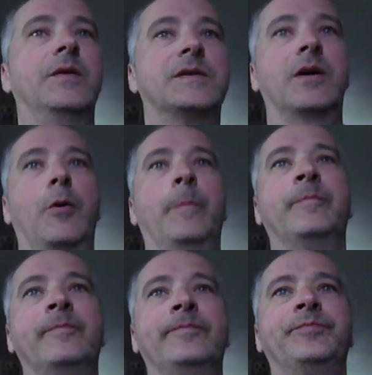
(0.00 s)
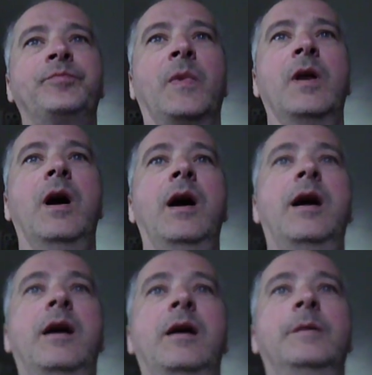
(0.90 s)
So.
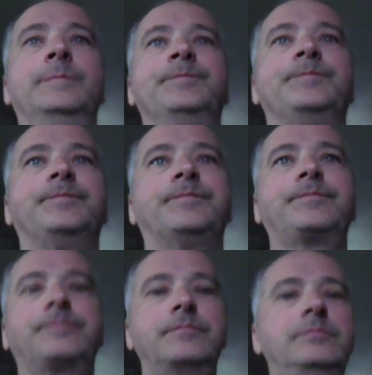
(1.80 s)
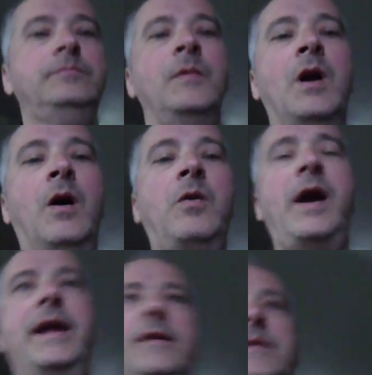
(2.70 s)
Um,
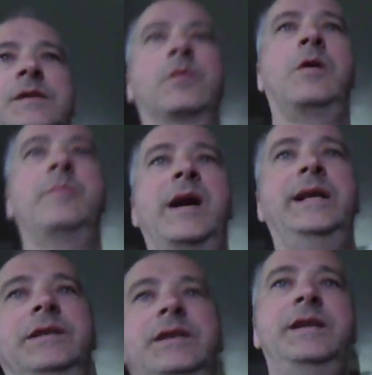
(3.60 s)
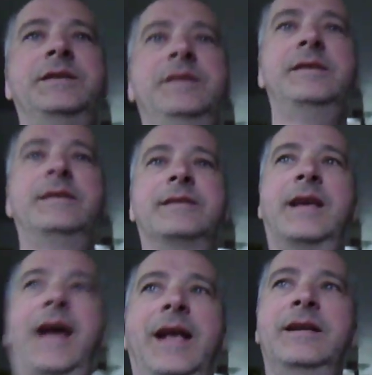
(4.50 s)
Alright, so Almighty Cheeses,
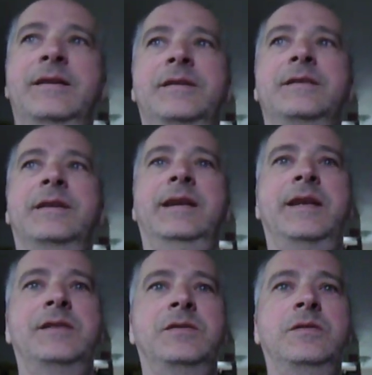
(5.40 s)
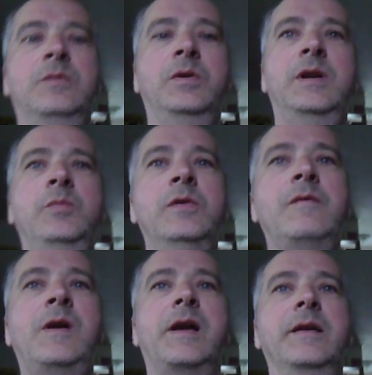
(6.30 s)
that is answer. We're going to move
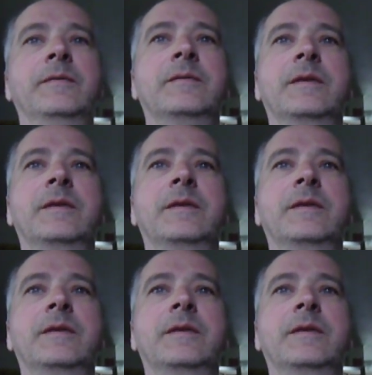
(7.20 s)
on.